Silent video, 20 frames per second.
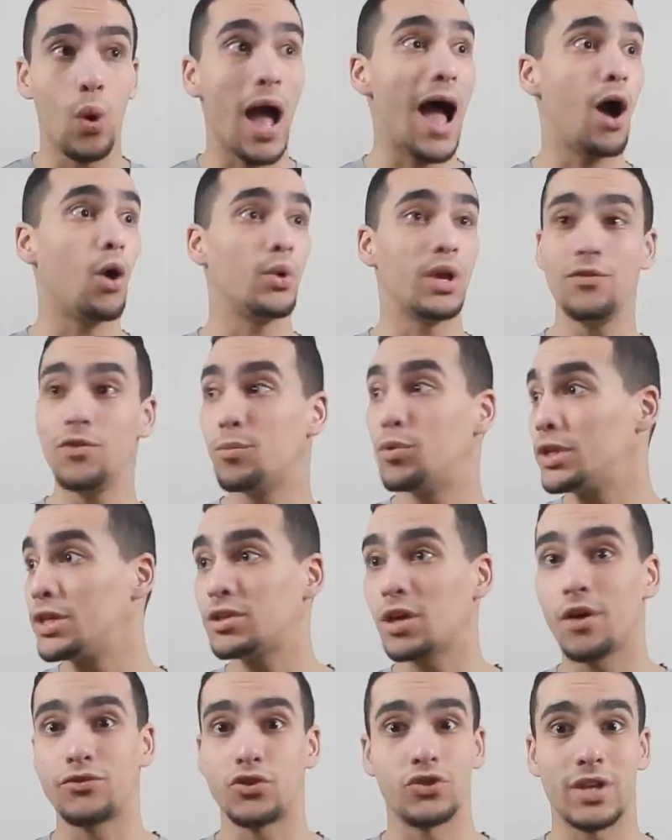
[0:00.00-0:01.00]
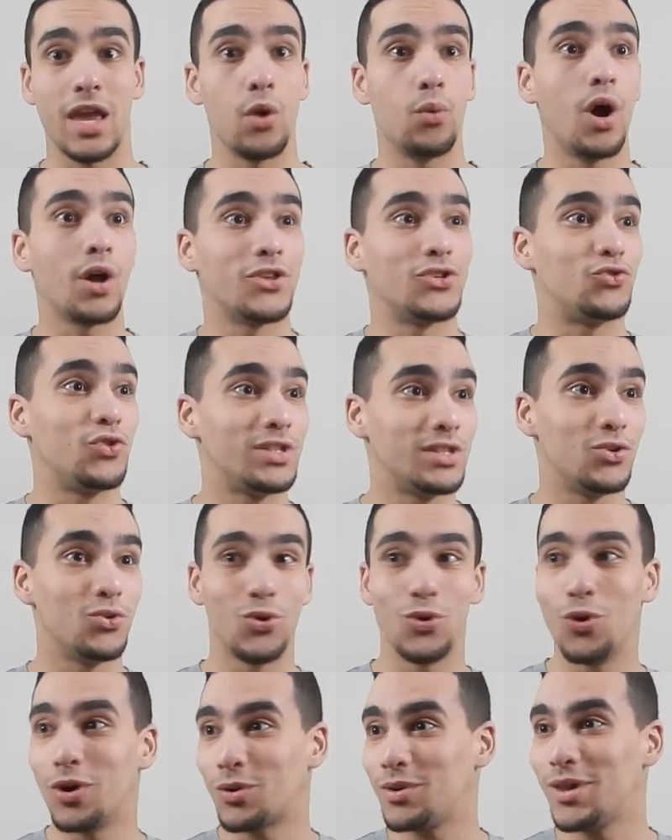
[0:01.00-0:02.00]
Wow, even police officers can't walk the streets in
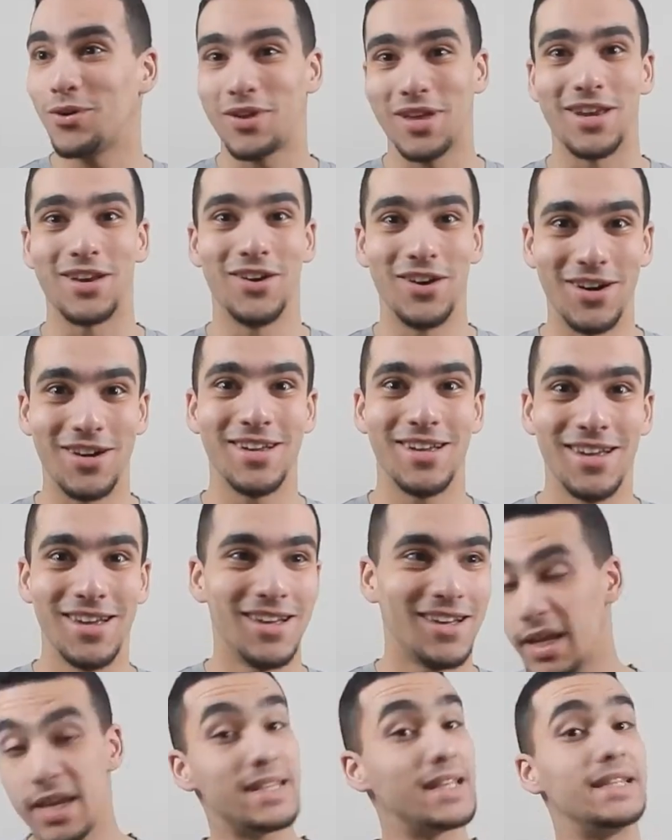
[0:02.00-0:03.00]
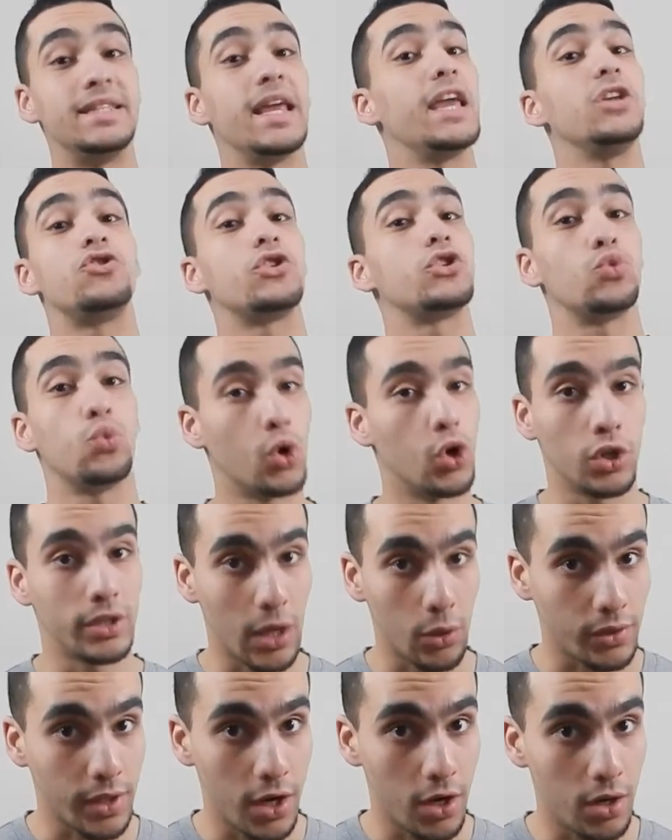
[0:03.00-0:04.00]
New York without getting hurt. It is a dangerous world
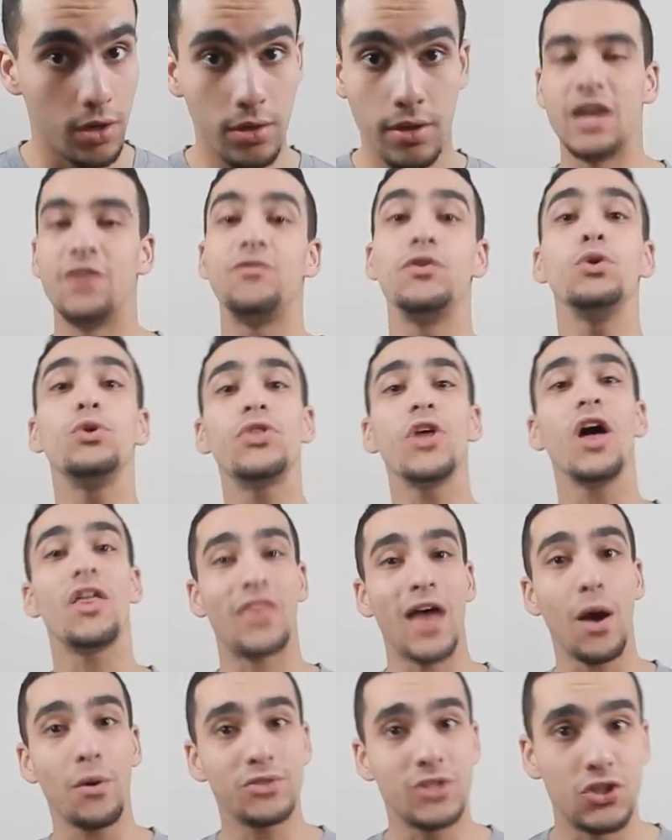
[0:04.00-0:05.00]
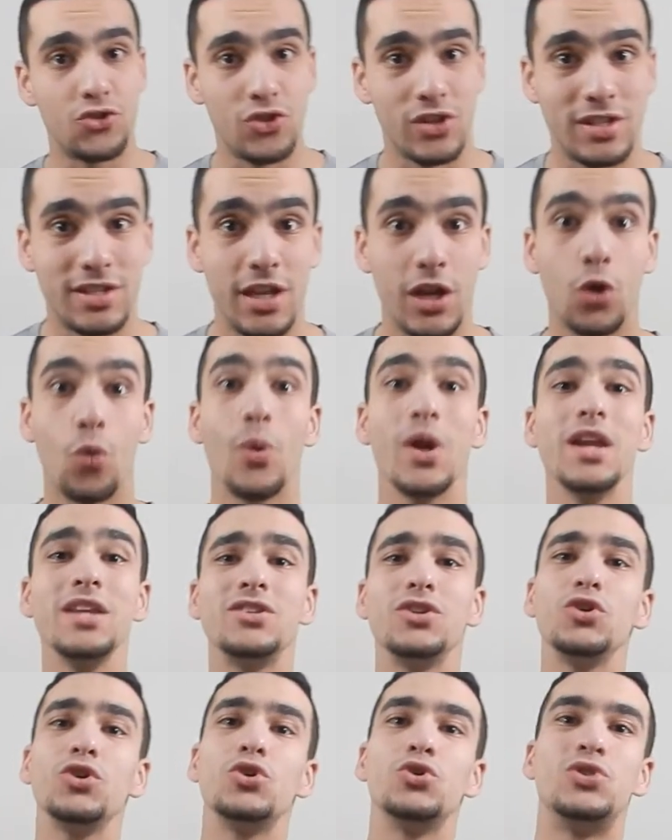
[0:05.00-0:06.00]
out there. And if you thought that was interesting, wait
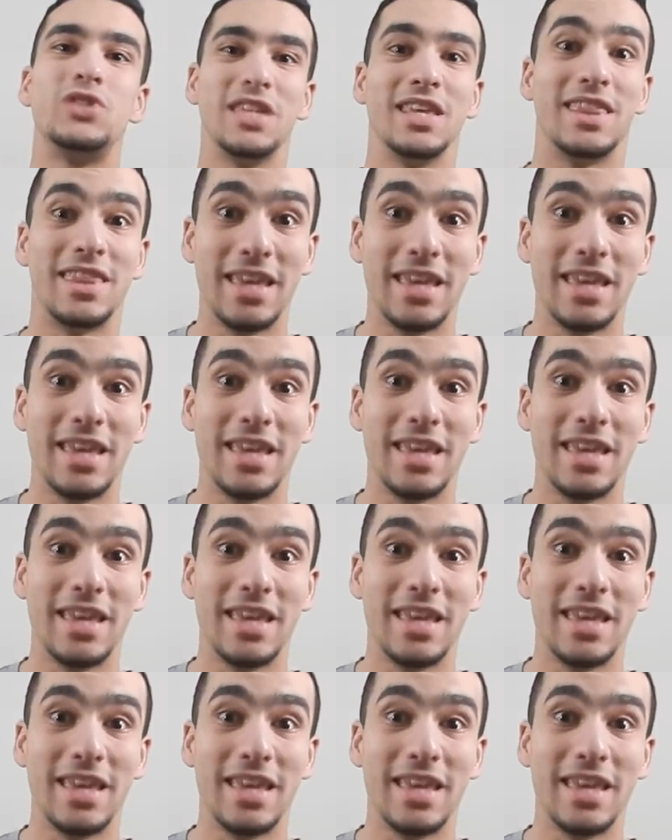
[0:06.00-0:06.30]
until you see